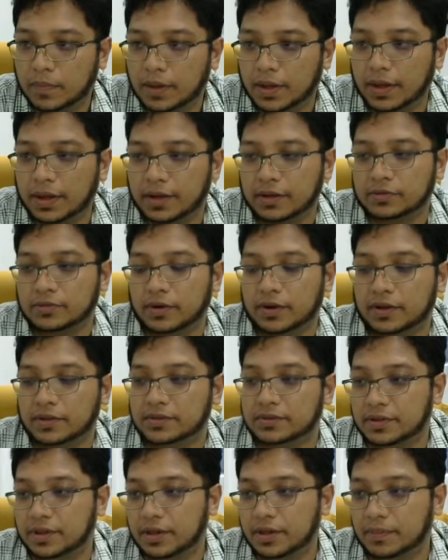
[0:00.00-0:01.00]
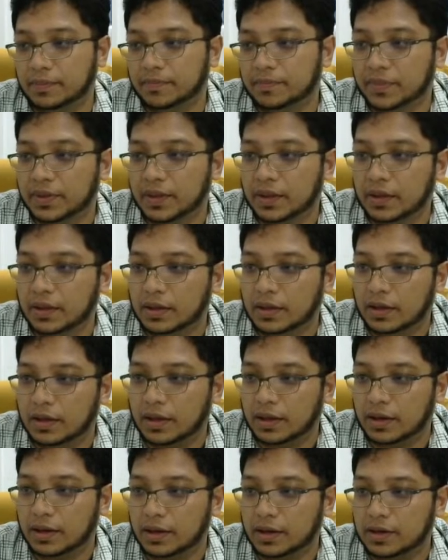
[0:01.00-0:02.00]
X, Y, Z.
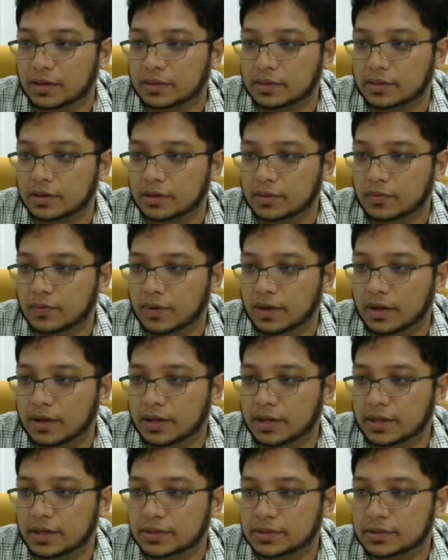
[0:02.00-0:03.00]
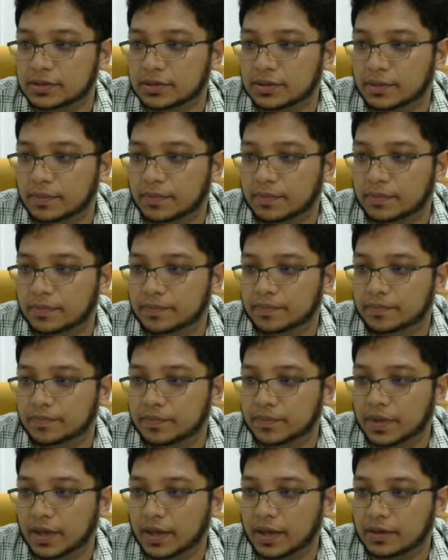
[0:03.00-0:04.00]
And then the third one is
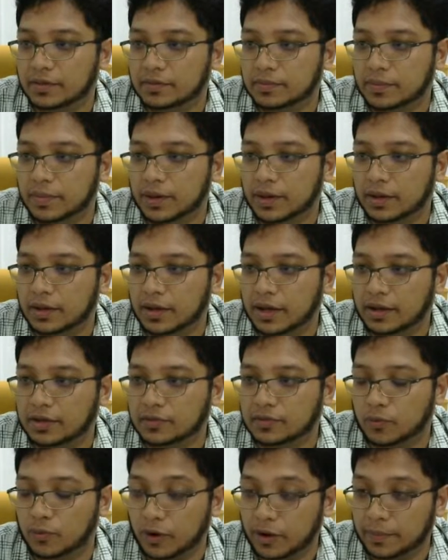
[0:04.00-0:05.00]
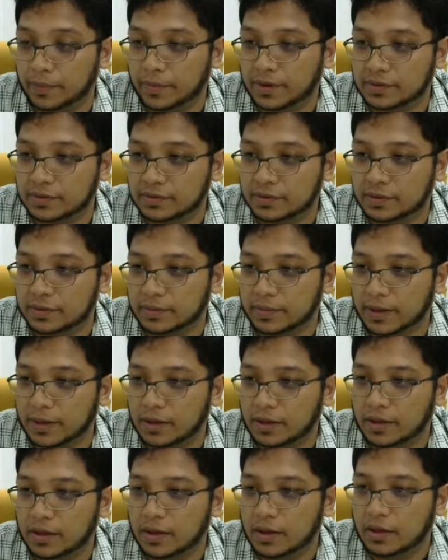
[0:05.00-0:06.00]
x bar, x, y bar, z
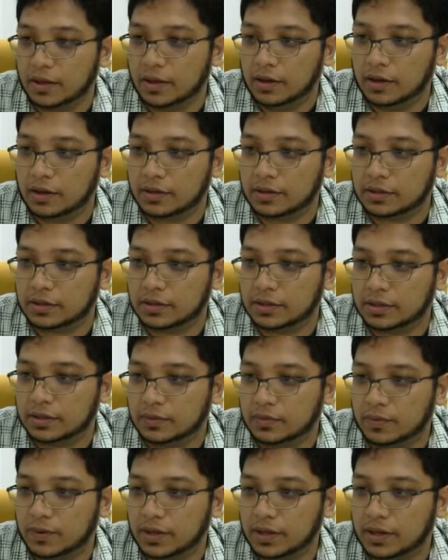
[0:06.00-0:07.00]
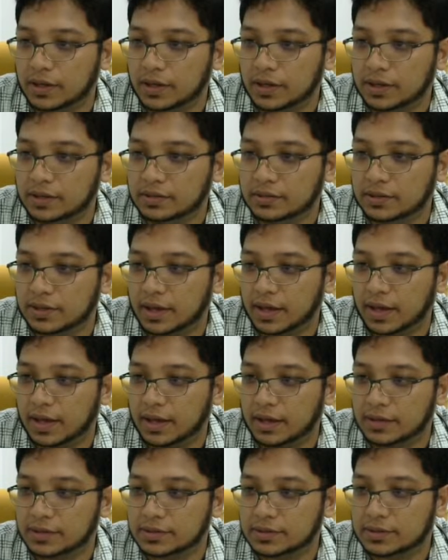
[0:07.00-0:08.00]
bar. The third one is
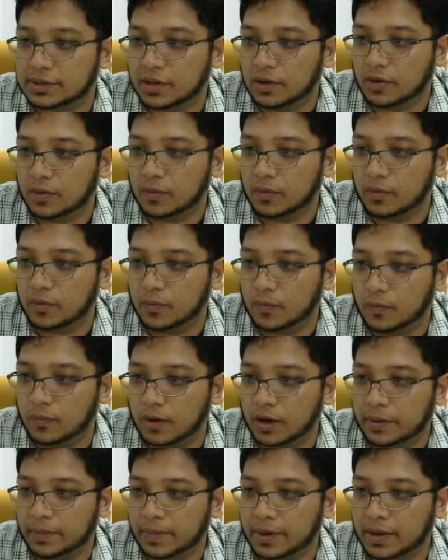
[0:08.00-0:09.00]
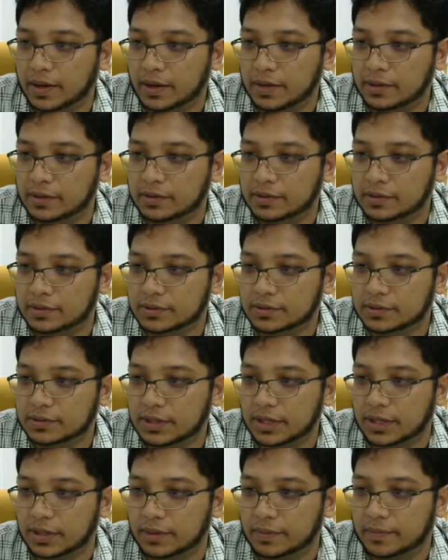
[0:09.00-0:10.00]
x, y bar,
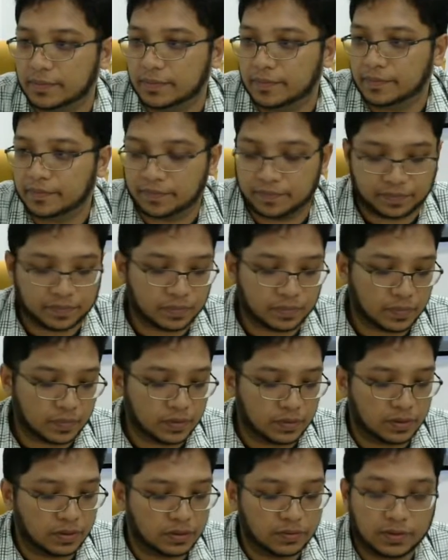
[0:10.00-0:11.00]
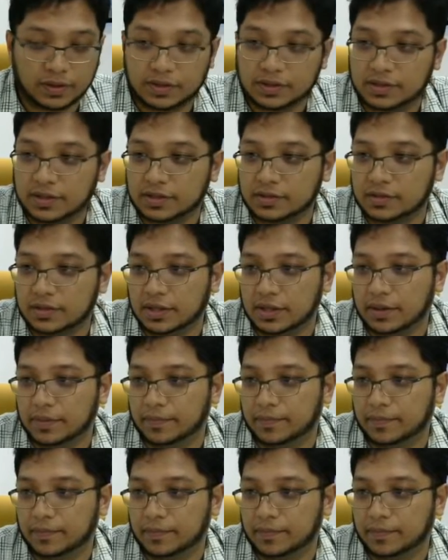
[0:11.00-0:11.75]
z. So this one is just z.